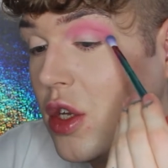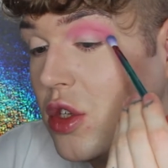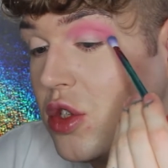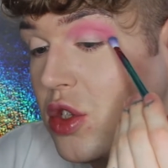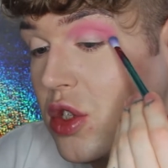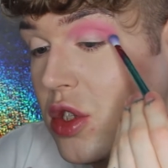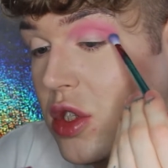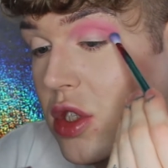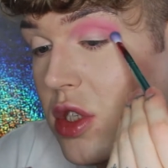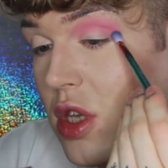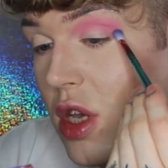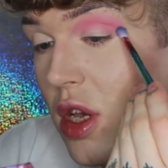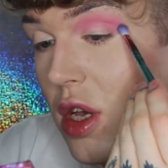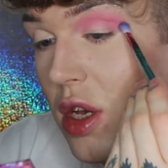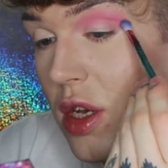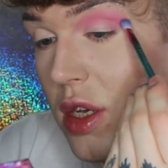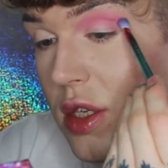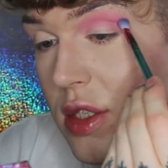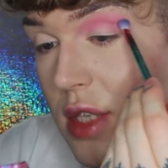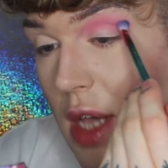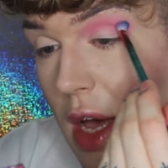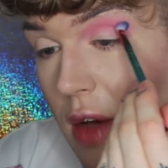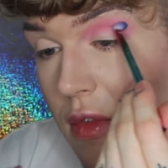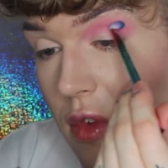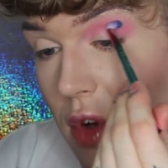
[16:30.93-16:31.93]
Just
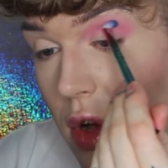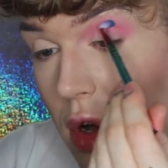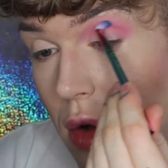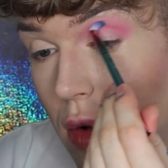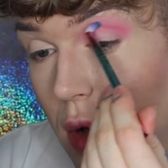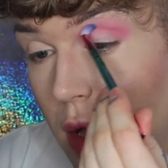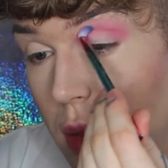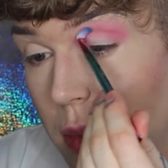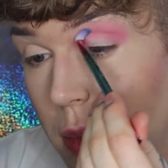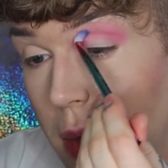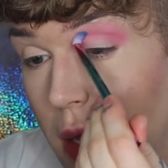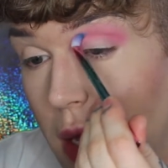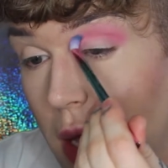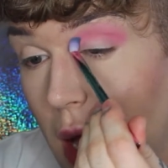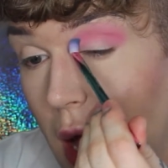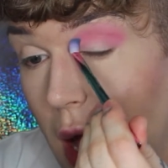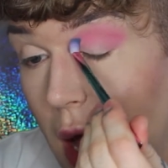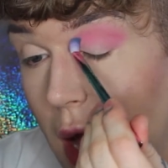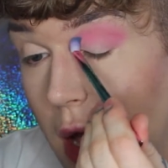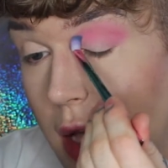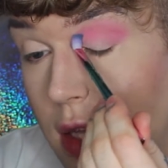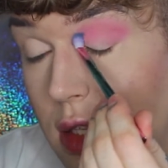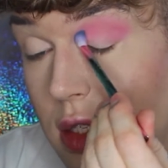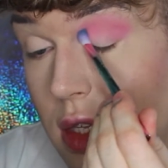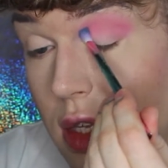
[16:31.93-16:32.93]
because I've got quite big
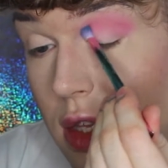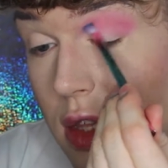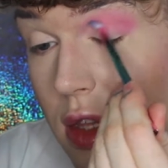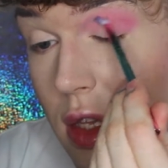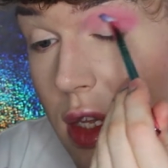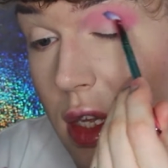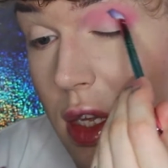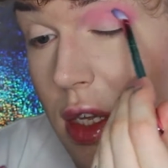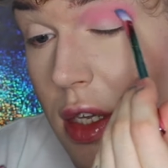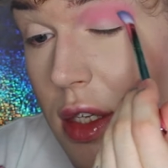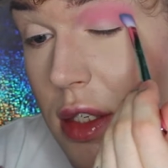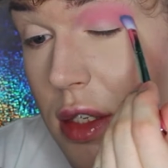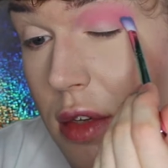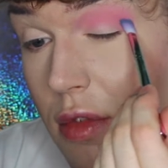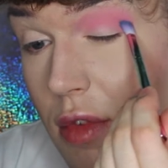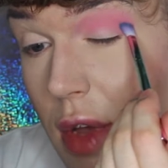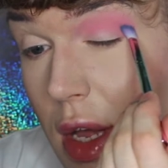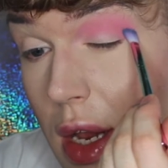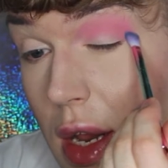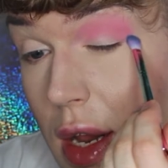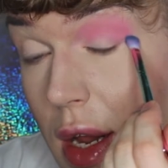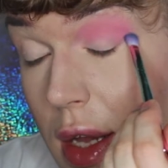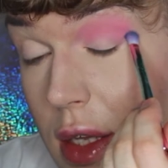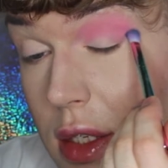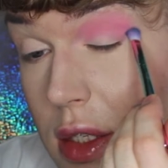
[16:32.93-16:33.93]
eyes and these are
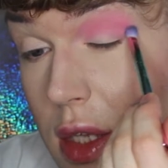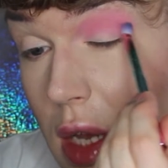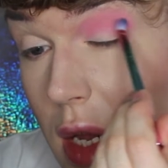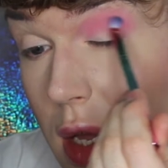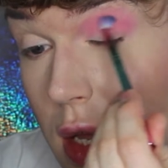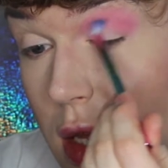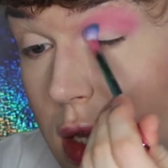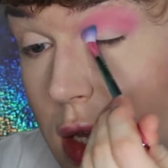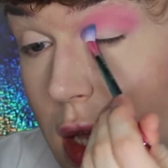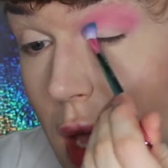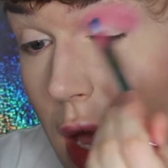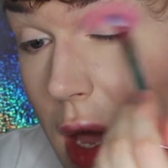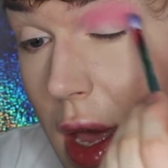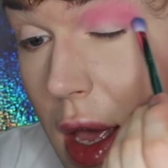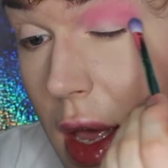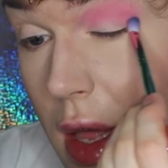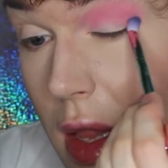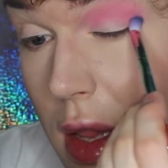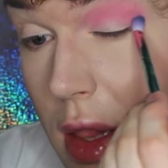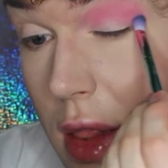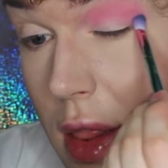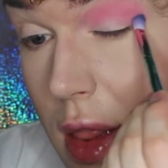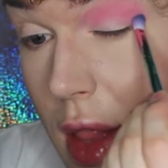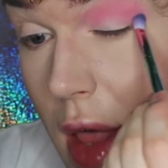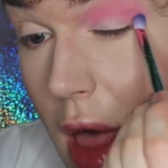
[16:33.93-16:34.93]
really nice to like get
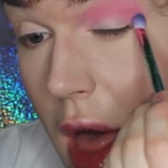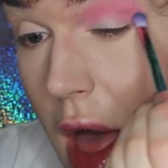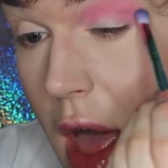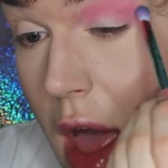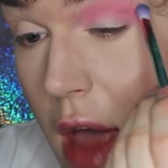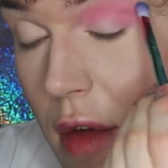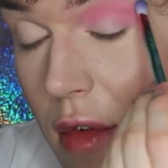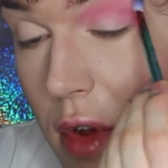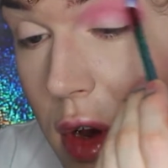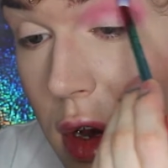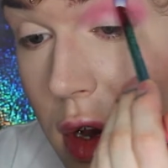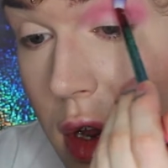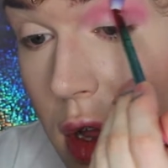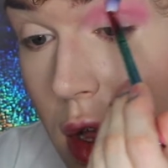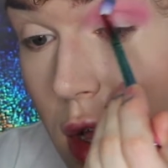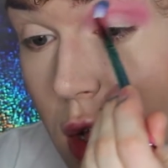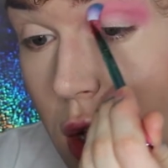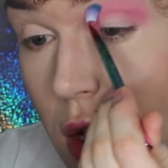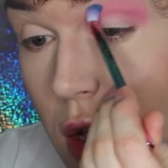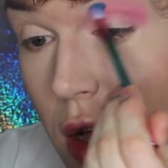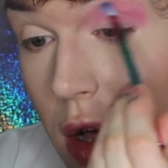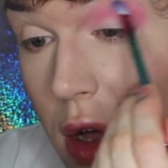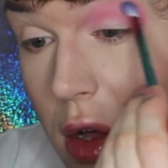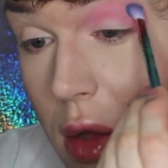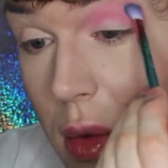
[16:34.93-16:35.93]
in there and
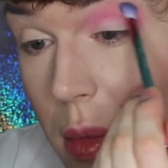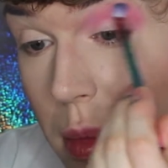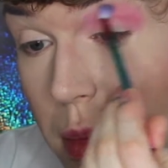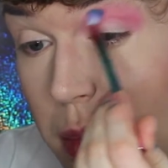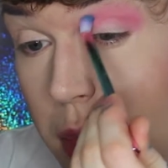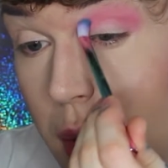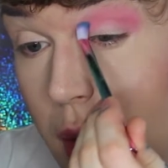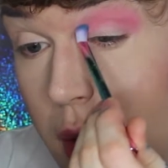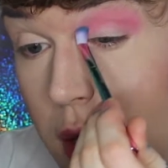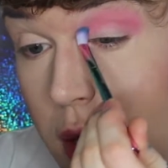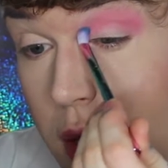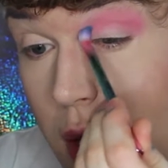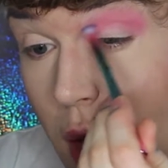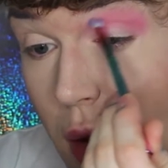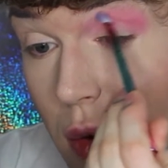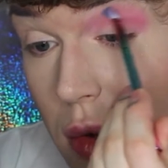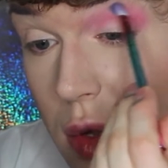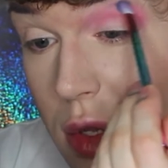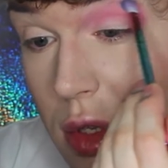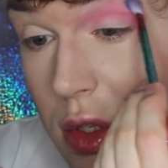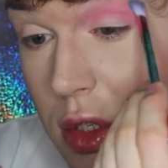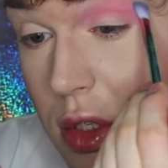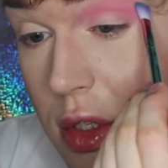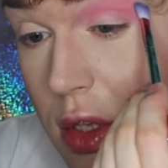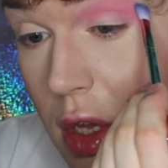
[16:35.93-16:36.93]
blend out
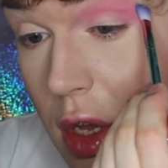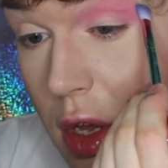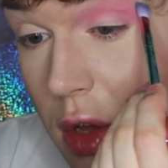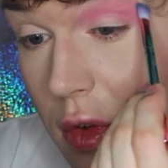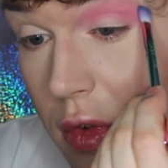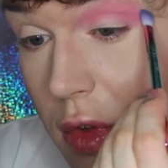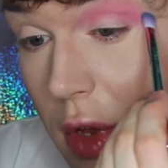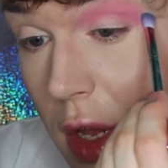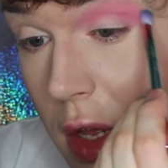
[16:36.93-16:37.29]
and stuff.